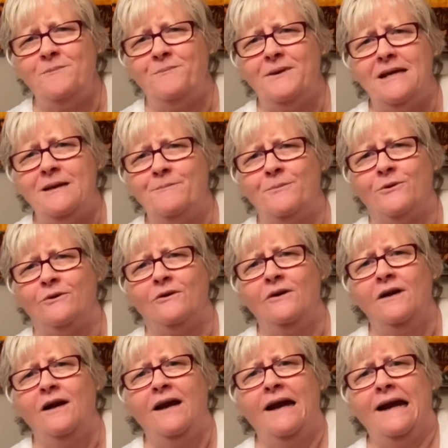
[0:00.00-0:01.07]
people
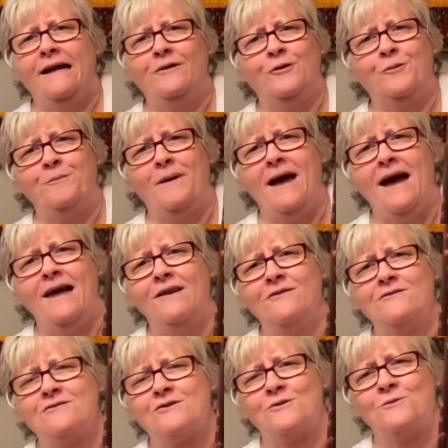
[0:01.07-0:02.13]
and their
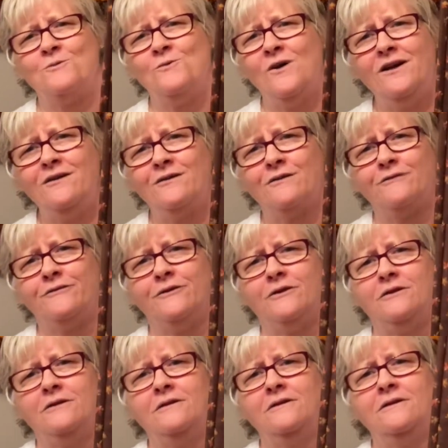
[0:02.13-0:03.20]
patterns are
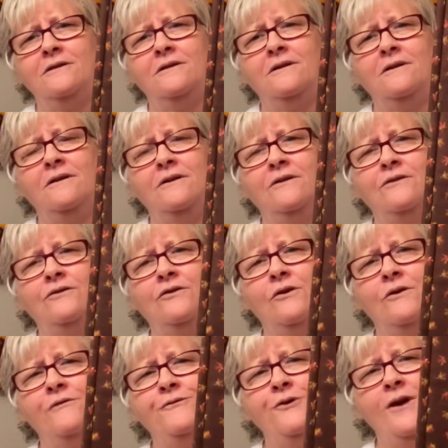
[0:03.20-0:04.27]
wonderful.
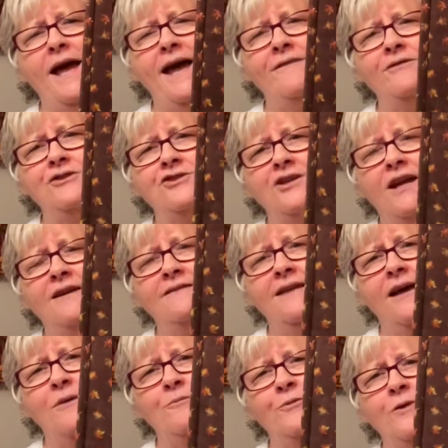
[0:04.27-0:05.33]
So if you haven't checked
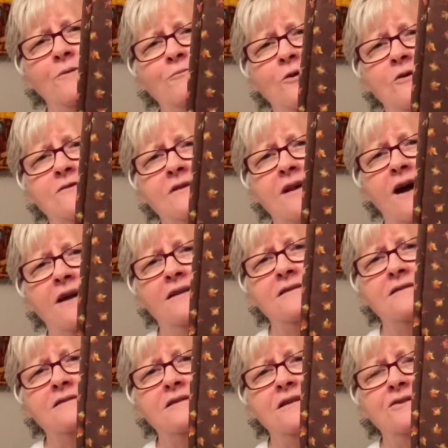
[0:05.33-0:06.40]
out Primrose Cottage
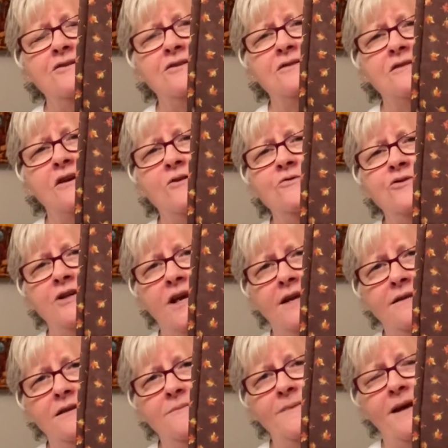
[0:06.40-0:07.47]
Stitches, go
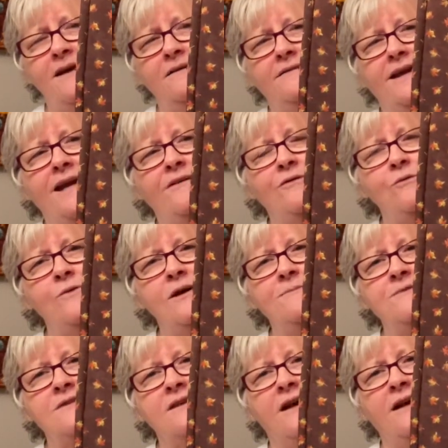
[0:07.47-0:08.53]
check them out. They have a
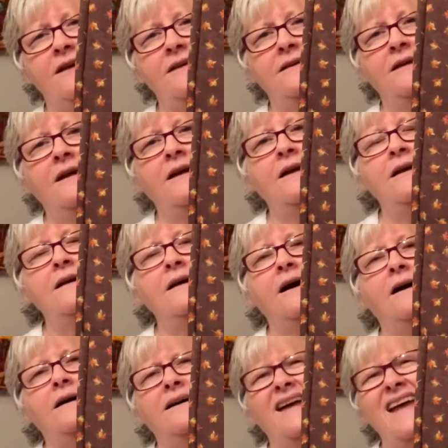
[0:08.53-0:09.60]
website,
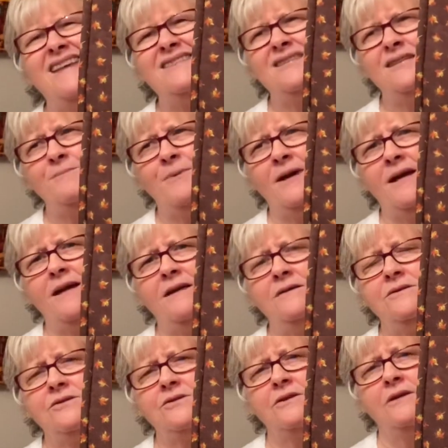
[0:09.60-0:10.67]
Etsy
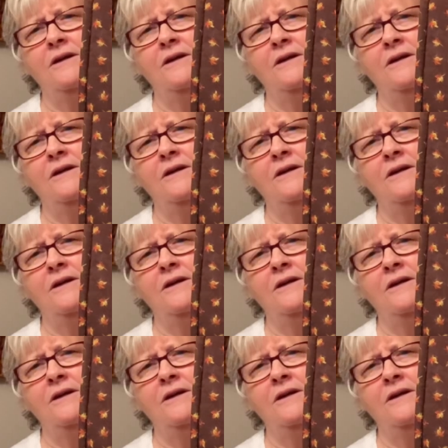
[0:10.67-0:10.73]
page,